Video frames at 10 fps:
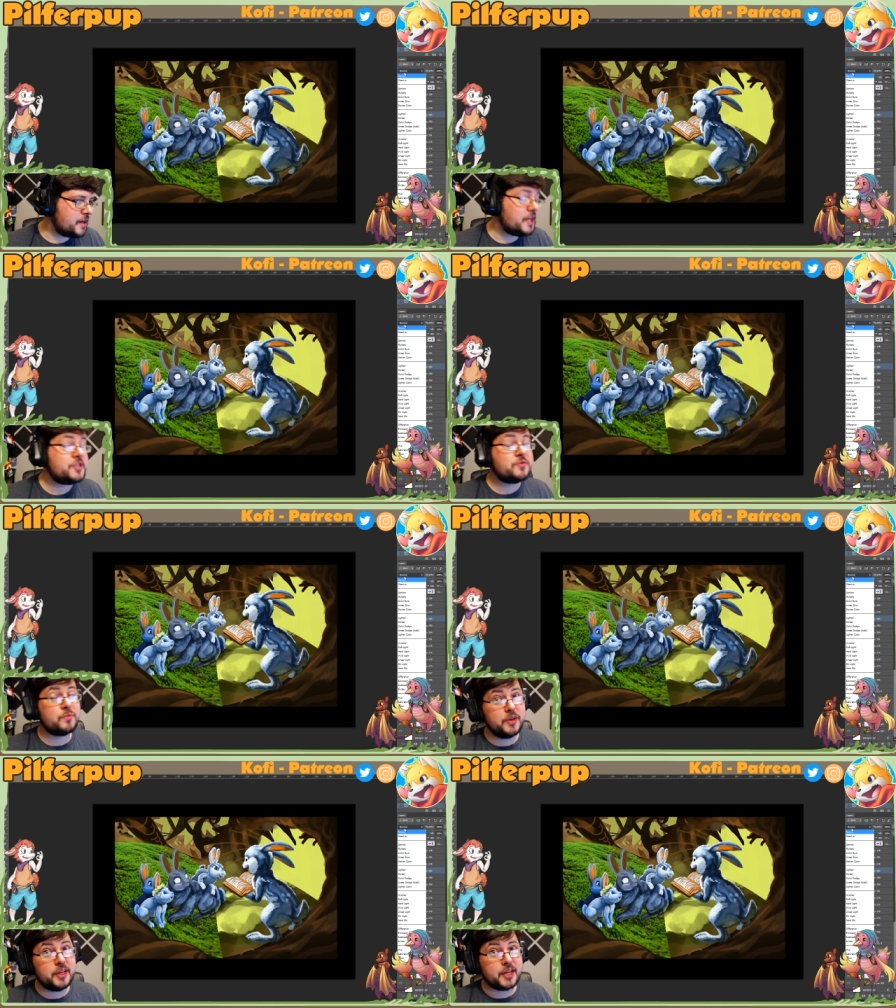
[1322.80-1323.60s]
Down. It's
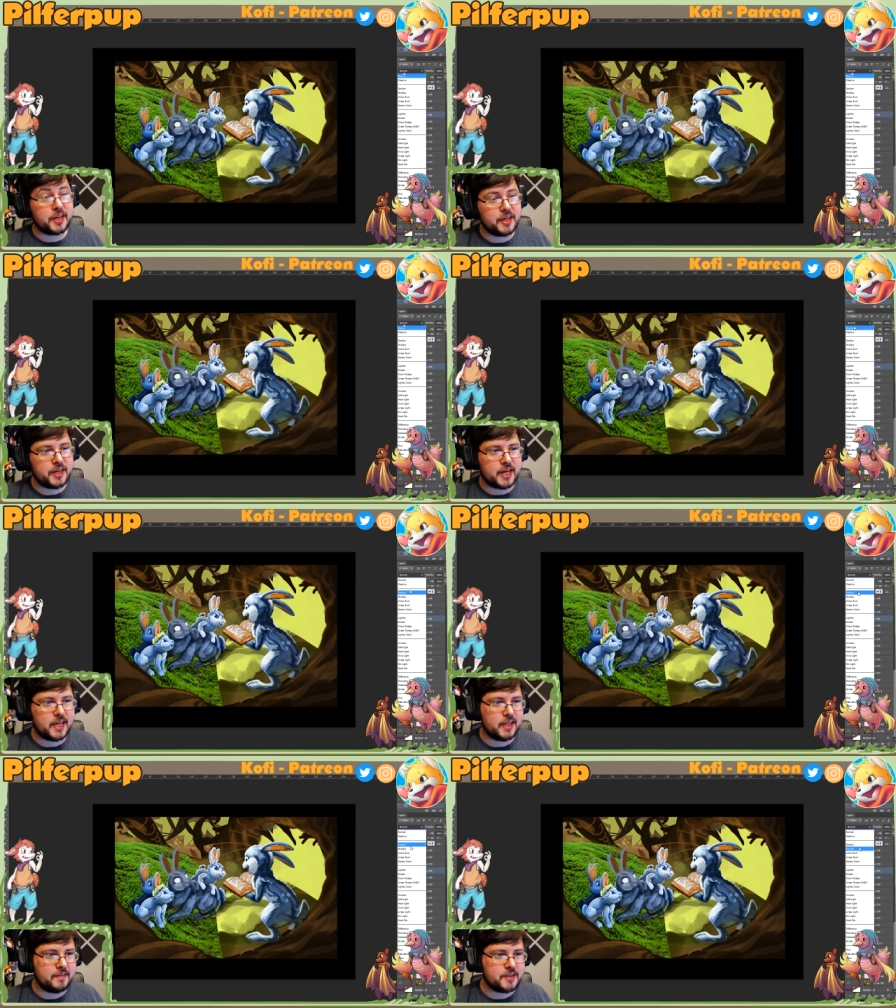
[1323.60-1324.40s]
really good.
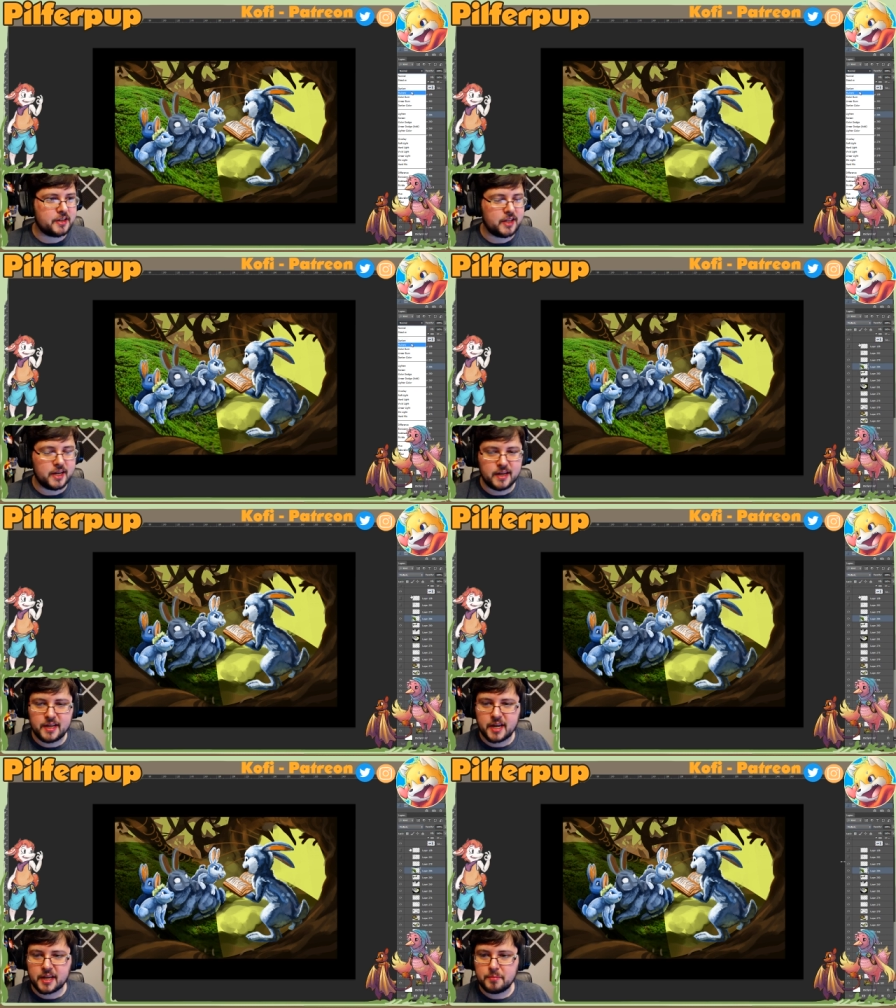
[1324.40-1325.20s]
I loved it a lot.
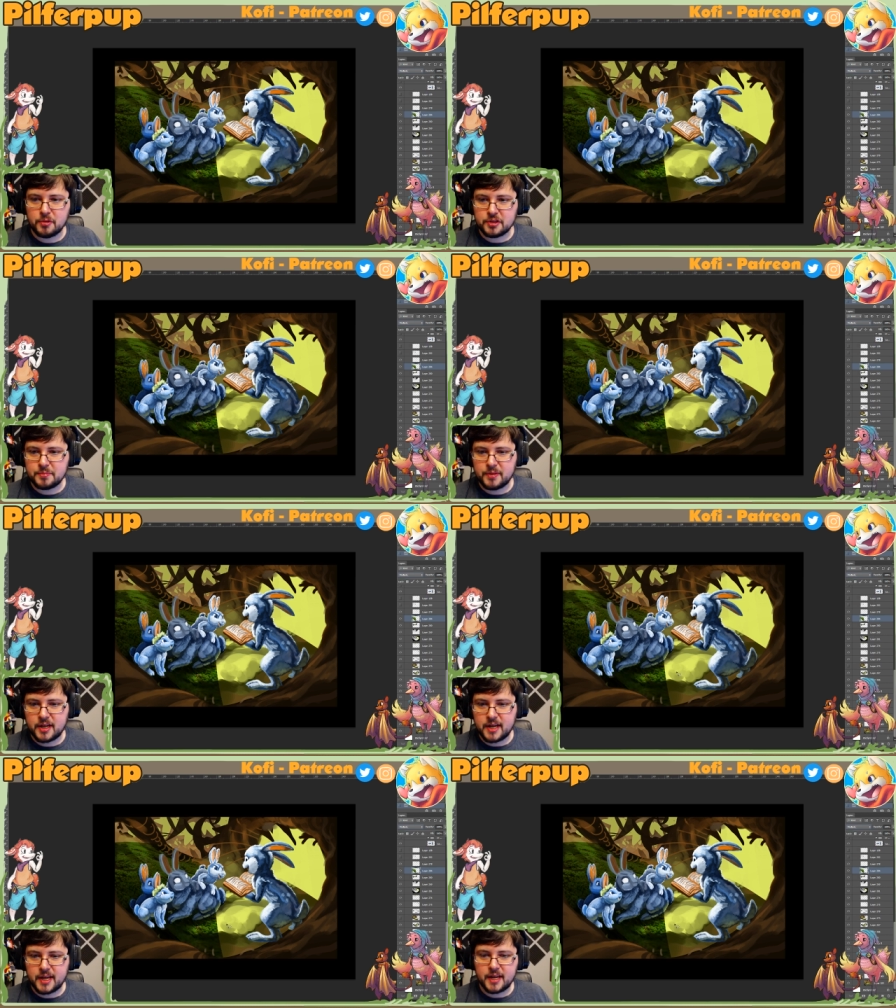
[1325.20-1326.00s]
And I can
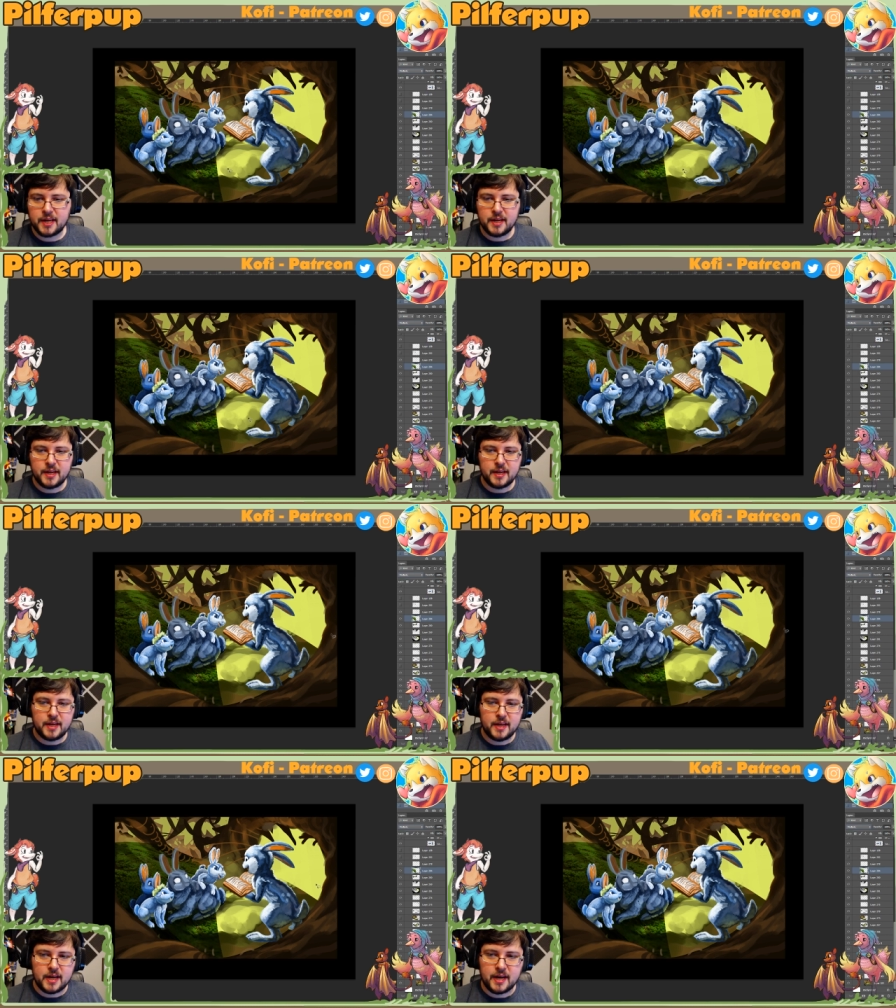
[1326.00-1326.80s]
multiply,
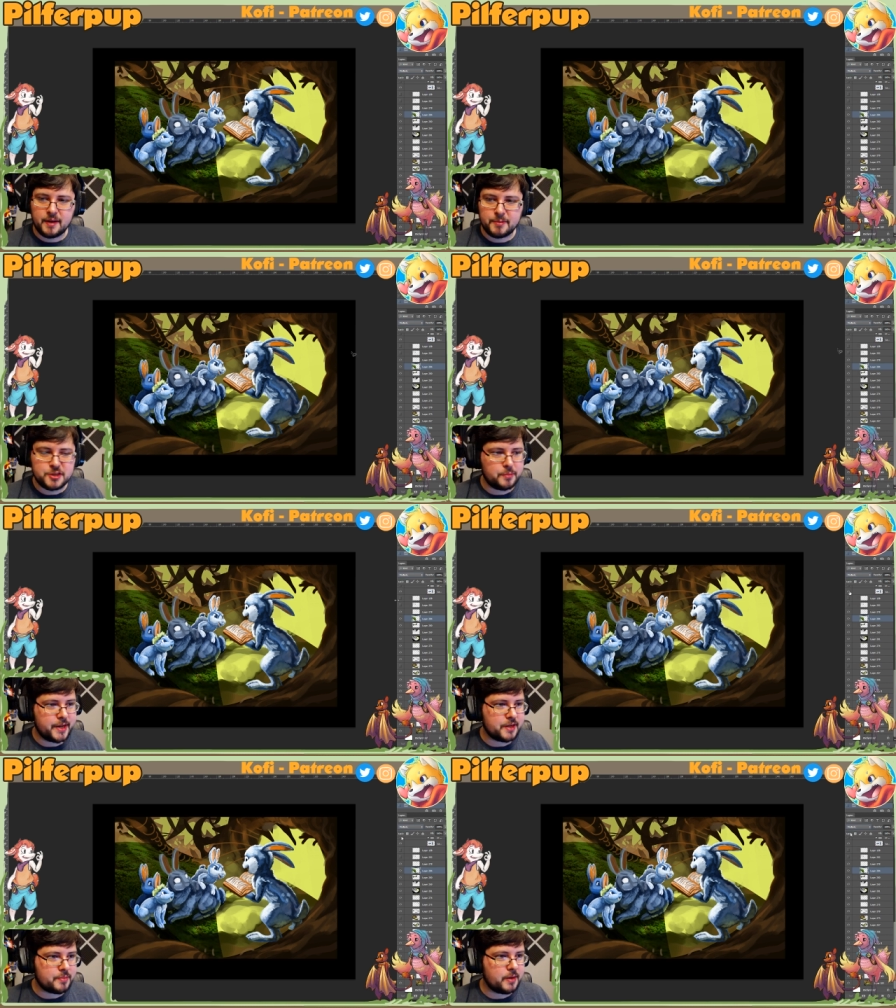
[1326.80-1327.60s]
which will
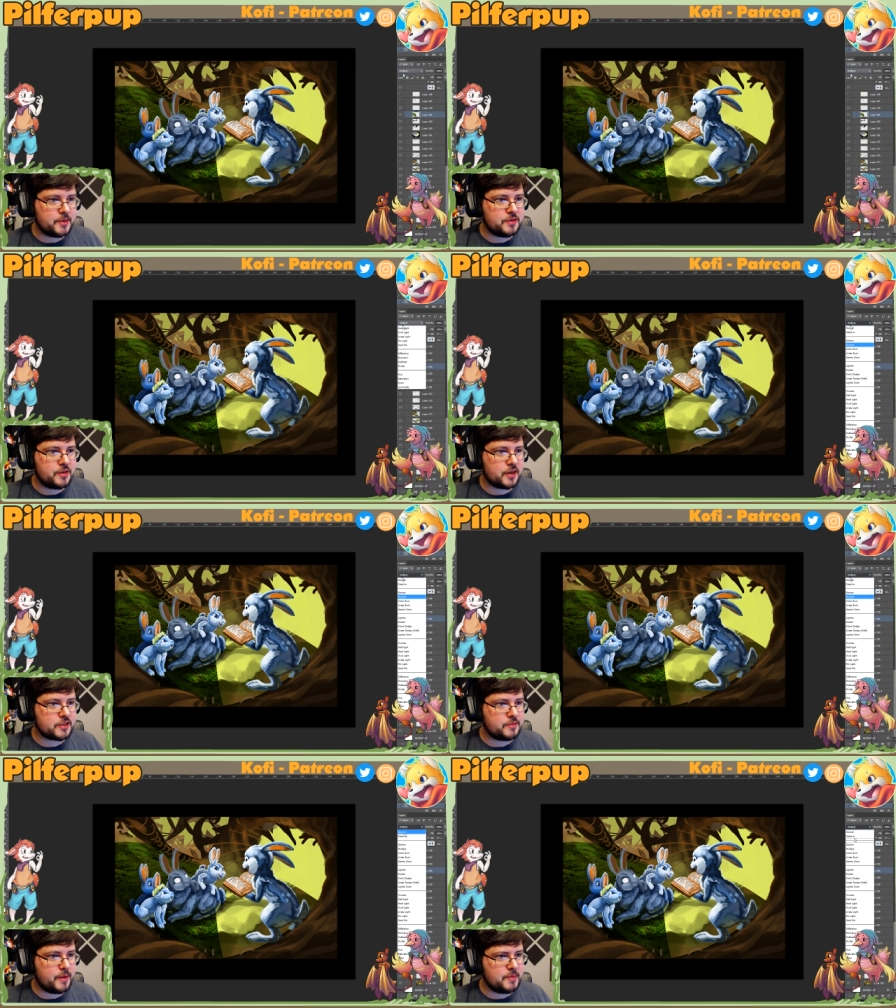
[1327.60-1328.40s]
make it probably too
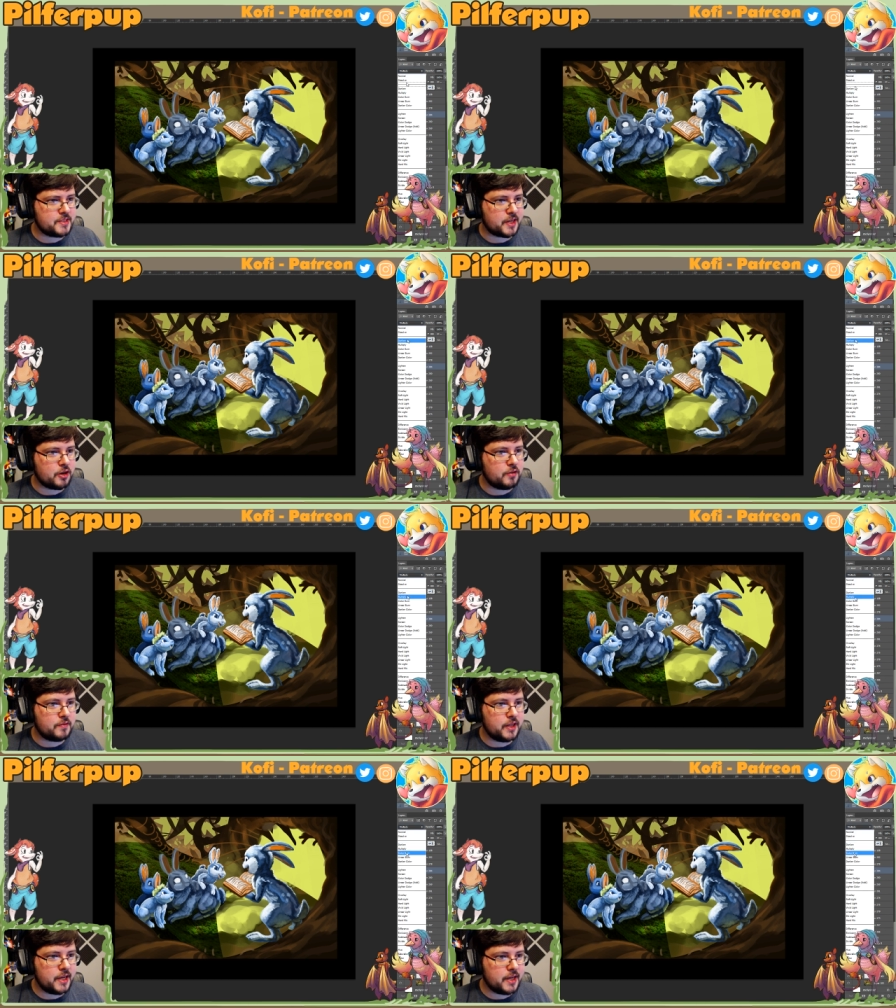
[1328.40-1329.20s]
dark. So maybe it's like
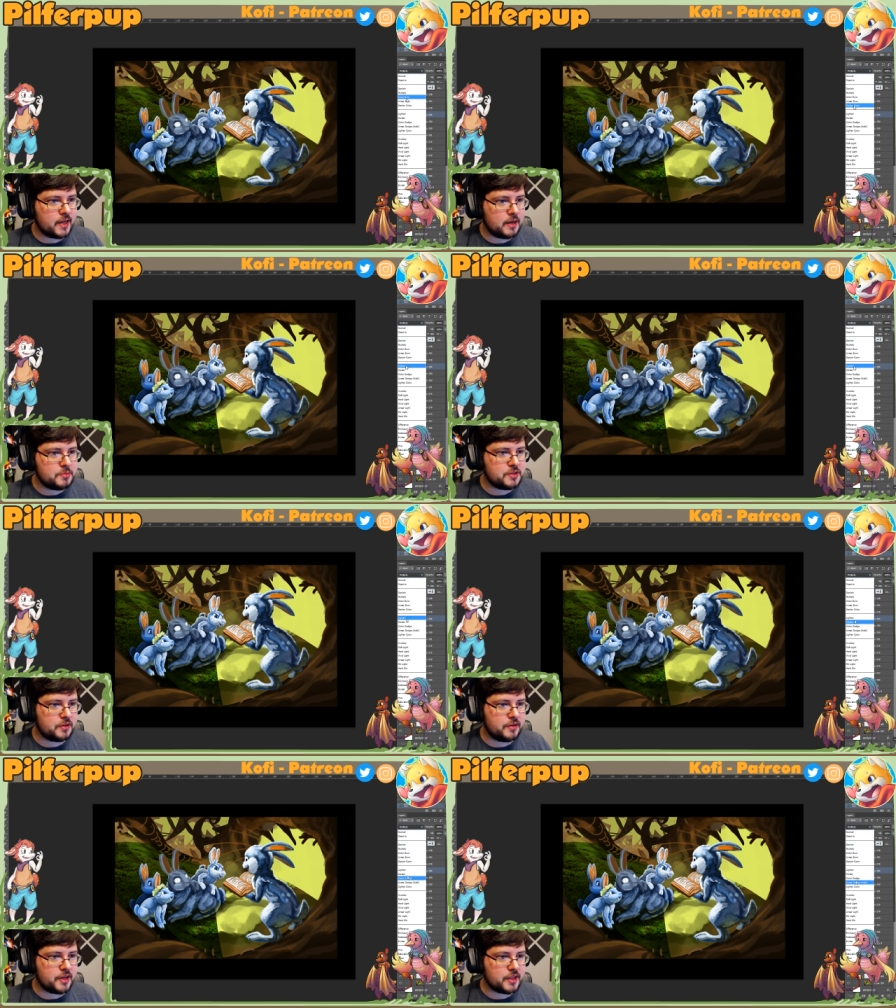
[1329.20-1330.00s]
overlay. I'm
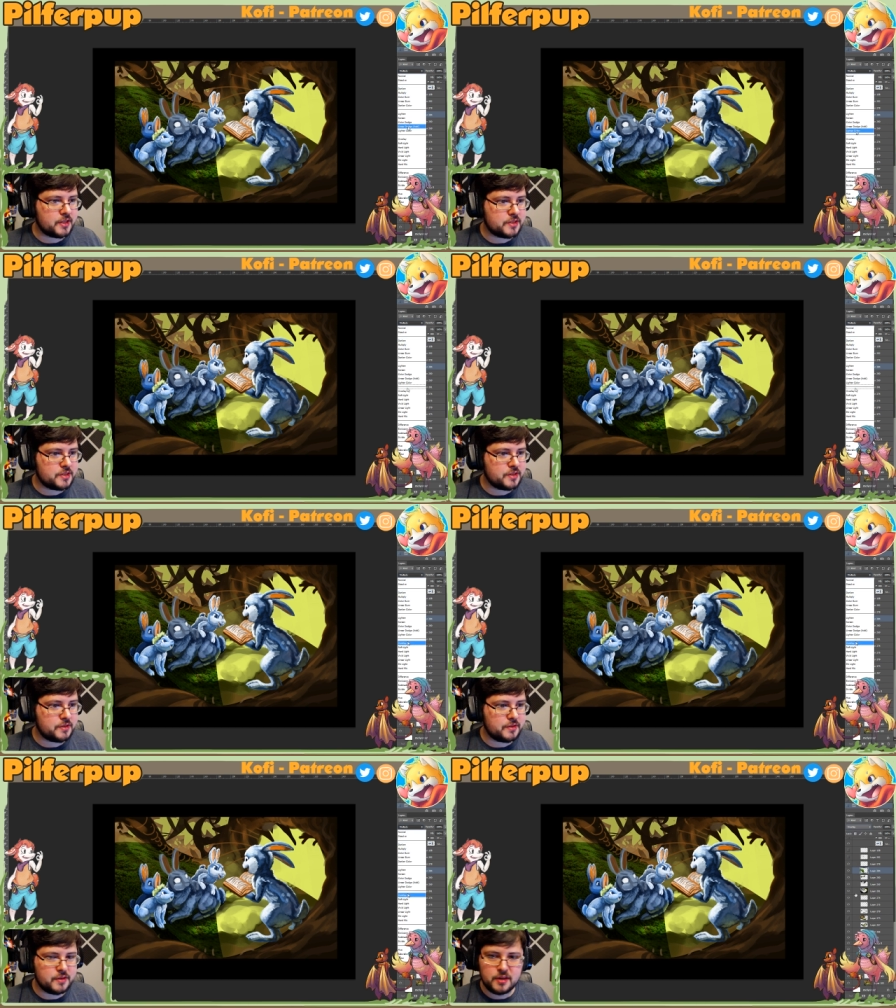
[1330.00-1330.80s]
still learning these two.